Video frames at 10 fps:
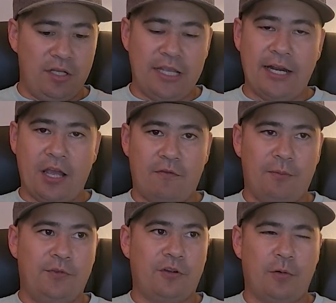getting off
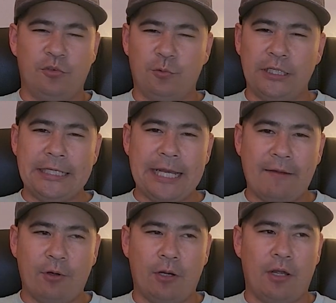from the start was really
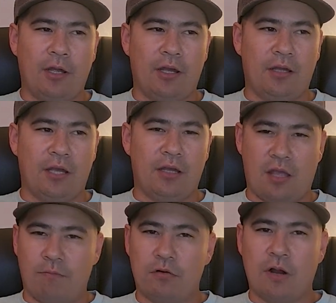never
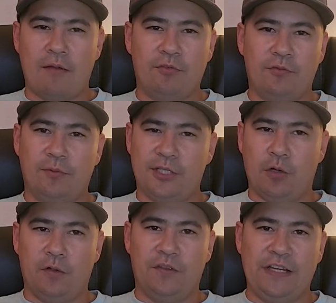a problem from
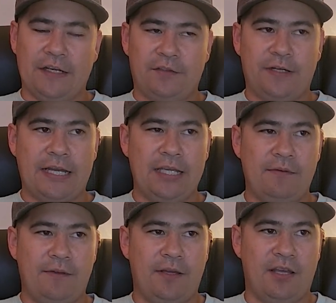the old CX5.